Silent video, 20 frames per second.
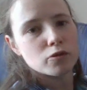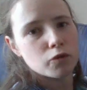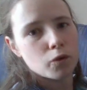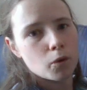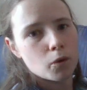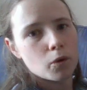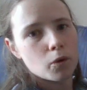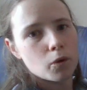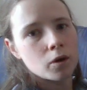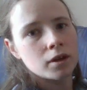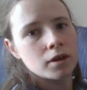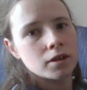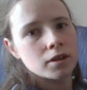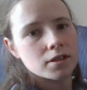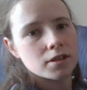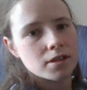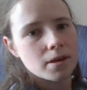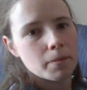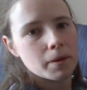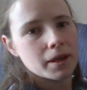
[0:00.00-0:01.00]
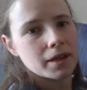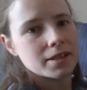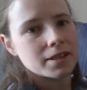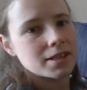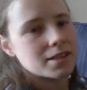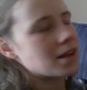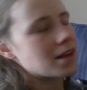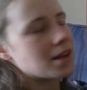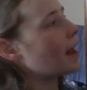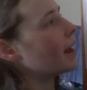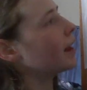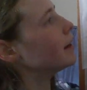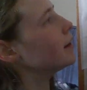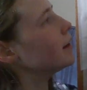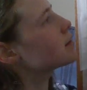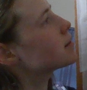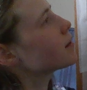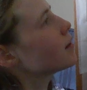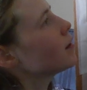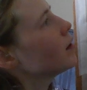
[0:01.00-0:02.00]
4, double it is
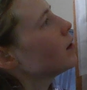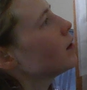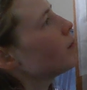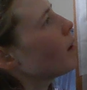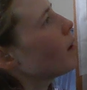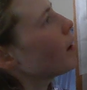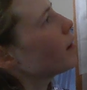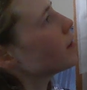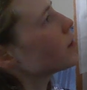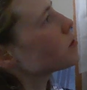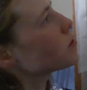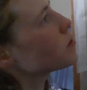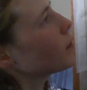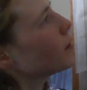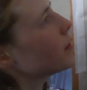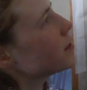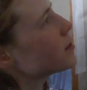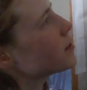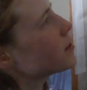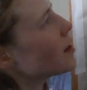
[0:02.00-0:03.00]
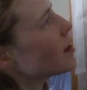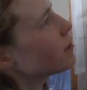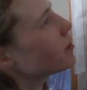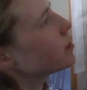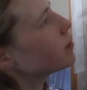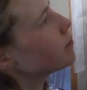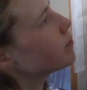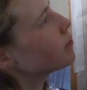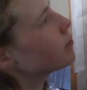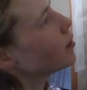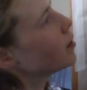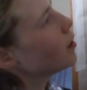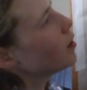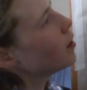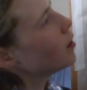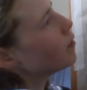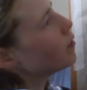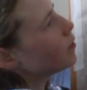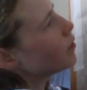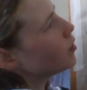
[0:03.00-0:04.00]
8, minus 1 is 7.
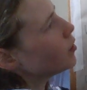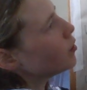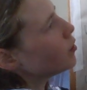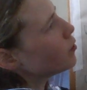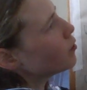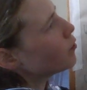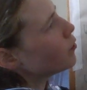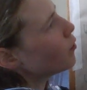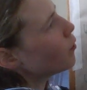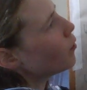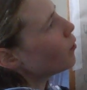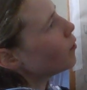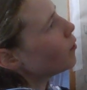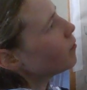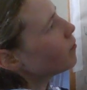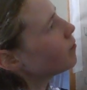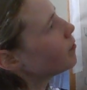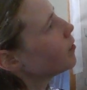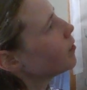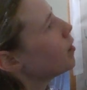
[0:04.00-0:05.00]
For u4,